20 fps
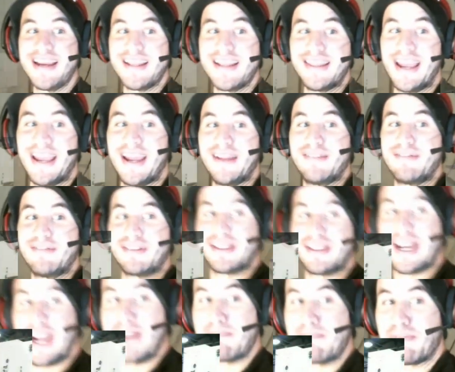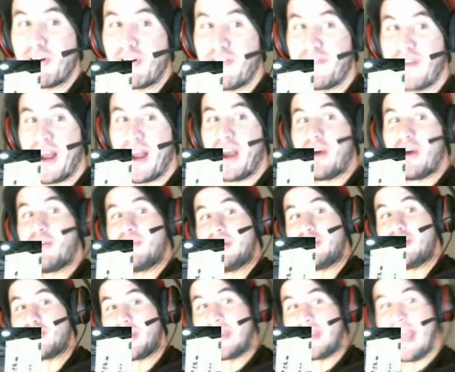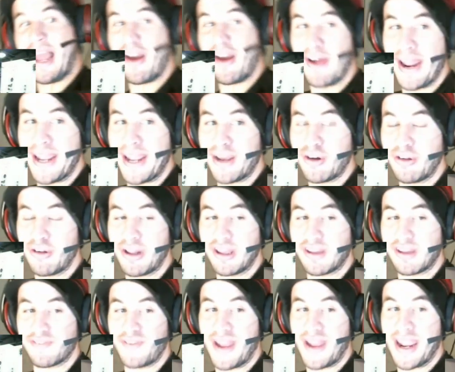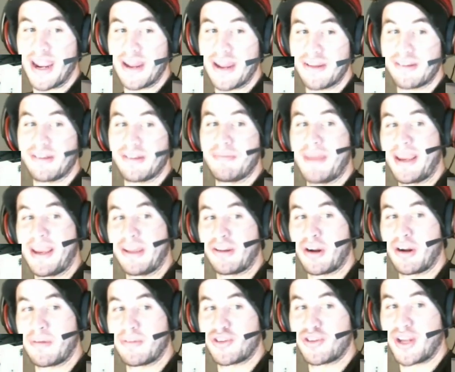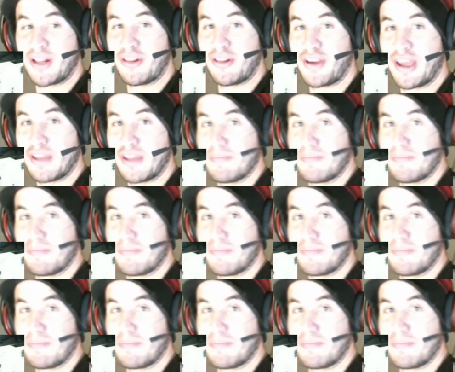that side profile when he tries to out angle his fans and make his arms try to look as